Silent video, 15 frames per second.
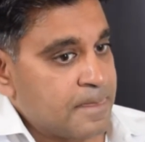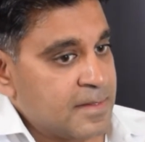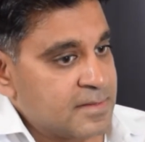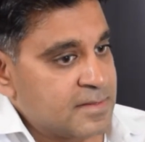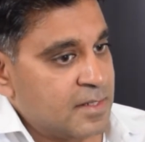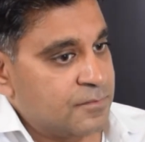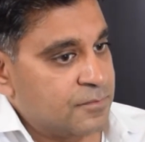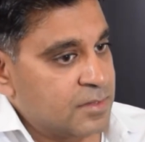
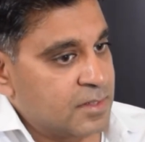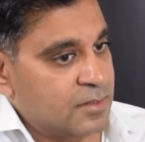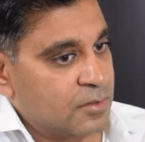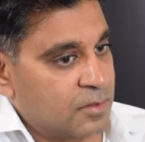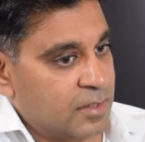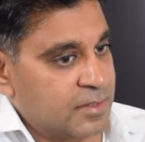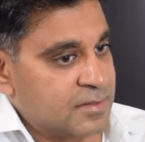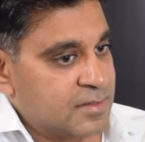and safer in the
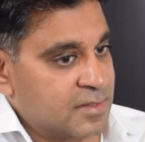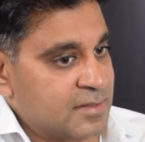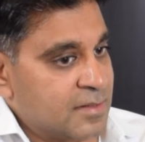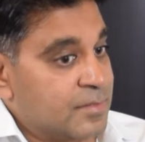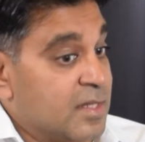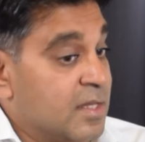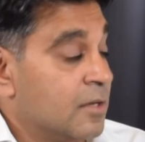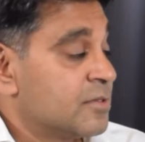knowledge that
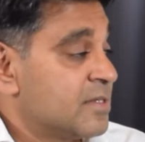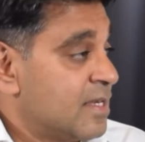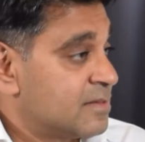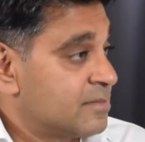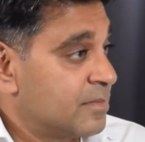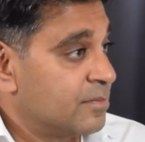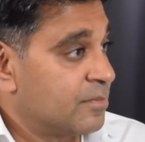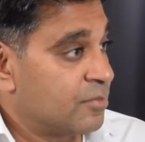something else
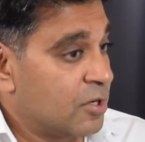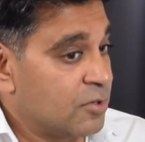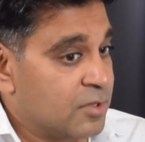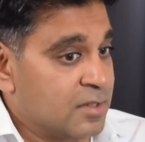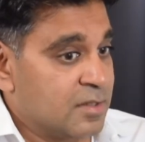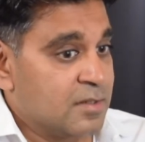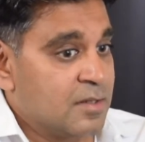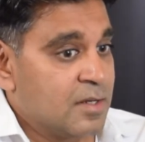hasn't been
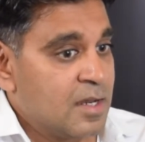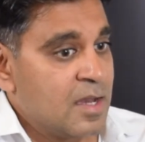broken.